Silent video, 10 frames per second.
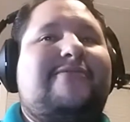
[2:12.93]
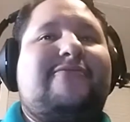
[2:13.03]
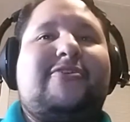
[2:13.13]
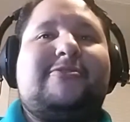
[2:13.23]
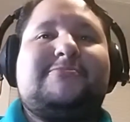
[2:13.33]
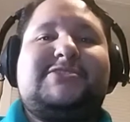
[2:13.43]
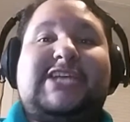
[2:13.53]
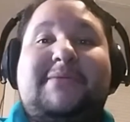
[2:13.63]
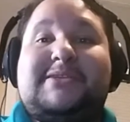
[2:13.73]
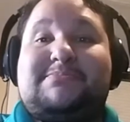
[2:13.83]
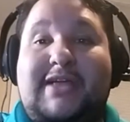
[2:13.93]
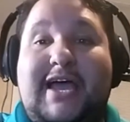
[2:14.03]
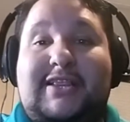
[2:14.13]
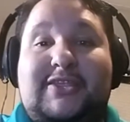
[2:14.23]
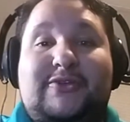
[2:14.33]
from Seamus
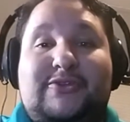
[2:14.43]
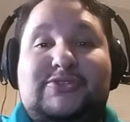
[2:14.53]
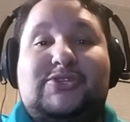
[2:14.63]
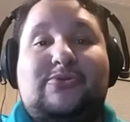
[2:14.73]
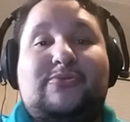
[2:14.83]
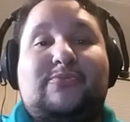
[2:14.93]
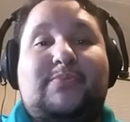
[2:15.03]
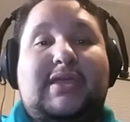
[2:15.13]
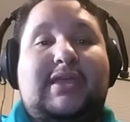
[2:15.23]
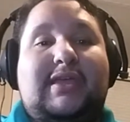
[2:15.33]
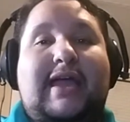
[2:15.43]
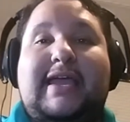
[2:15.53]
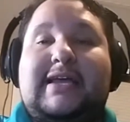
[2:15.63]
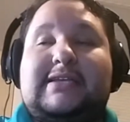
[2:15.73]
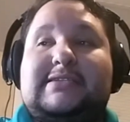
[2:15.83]
Blackley, who used to be, I
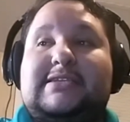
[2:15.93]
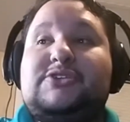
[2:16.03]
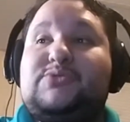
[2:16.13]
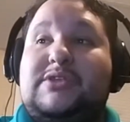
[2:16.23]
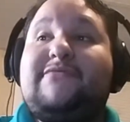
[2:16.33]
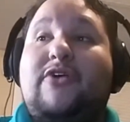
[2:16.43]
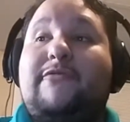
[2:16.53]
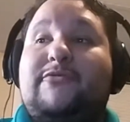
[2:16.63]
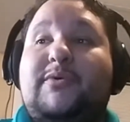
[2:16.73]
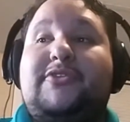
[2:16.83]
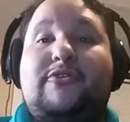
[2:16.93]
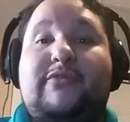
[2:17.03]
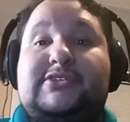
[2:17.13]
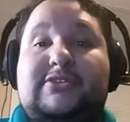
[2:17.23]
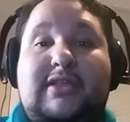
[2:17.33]
guess, he was involved with the
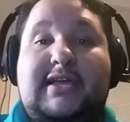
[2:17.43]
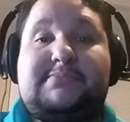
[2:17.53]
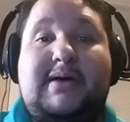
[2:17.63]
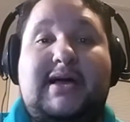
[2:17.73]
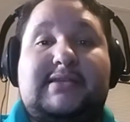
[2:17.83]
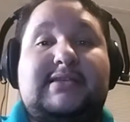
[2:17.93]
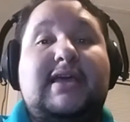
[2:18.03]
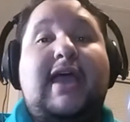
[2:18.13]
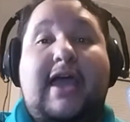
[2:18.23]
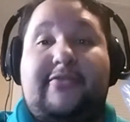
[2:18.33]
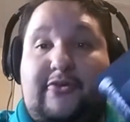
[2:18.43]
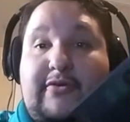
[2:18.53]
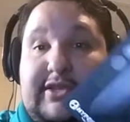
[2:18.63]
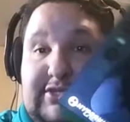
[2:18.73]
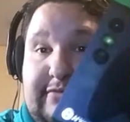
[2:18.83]
original Xbox and the
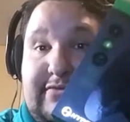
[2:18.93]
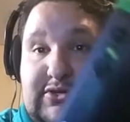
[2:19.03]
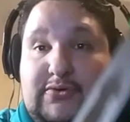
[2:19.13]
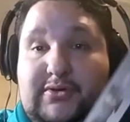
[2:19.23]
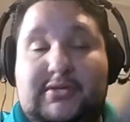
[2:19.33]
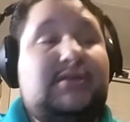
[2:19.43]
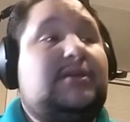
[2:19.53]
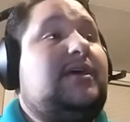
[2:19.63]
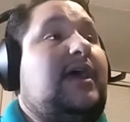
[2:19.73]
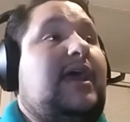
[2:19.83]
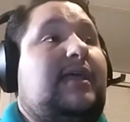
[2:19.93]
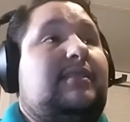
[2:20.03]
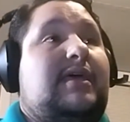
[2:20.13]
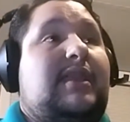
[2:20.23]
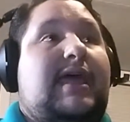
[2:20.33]
creation of the Duke. And
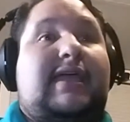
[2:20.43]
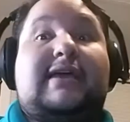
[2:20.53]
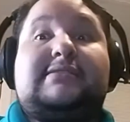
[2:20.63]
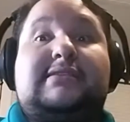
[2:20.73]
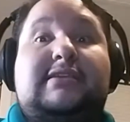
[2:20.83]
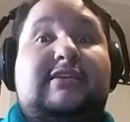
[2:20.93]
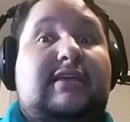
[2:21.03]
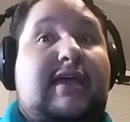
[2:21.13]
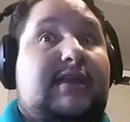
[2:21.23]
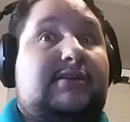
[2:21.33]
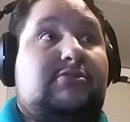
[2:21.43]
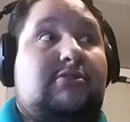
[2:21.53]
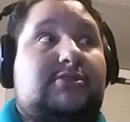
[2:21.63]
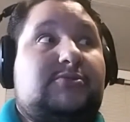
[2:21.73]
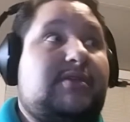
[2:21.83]
then I guess he had
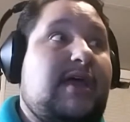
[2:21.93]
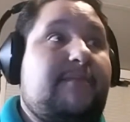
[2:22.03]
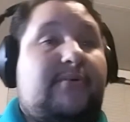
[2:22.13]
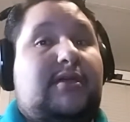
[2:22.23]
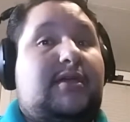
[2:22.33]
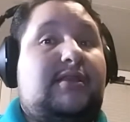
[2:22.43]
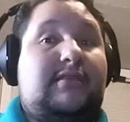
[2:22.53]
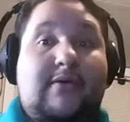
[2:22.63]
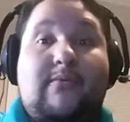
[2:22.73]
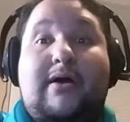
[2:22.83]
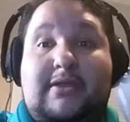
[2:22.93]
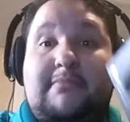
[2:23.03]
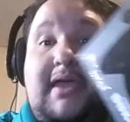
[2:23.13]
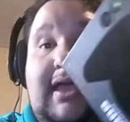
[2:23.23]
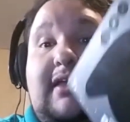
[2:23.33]
talks with Hyperkin and they wound
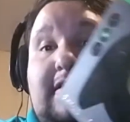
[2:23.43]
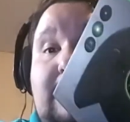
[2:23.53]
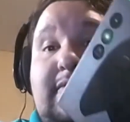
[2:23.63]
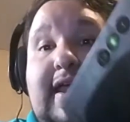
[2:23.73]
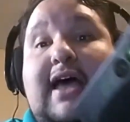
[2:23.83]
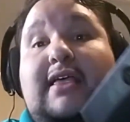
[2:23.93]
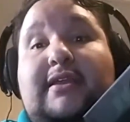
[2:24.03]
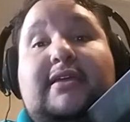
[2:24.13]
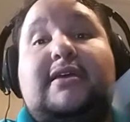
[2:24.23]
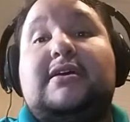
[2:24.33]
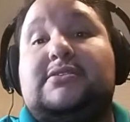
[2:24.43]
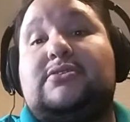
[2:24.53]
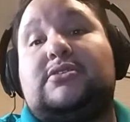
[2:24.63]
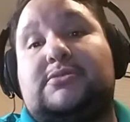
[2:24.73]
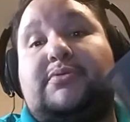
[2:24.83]
up making it a reality.
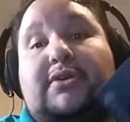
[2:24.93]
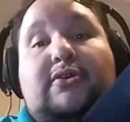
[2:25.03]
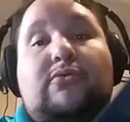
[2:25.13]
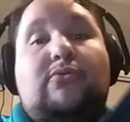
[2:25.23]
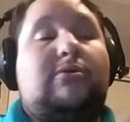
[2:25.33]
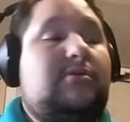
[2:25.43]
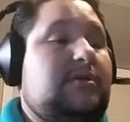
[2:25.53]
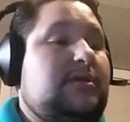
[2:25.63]
So it's pretty cool.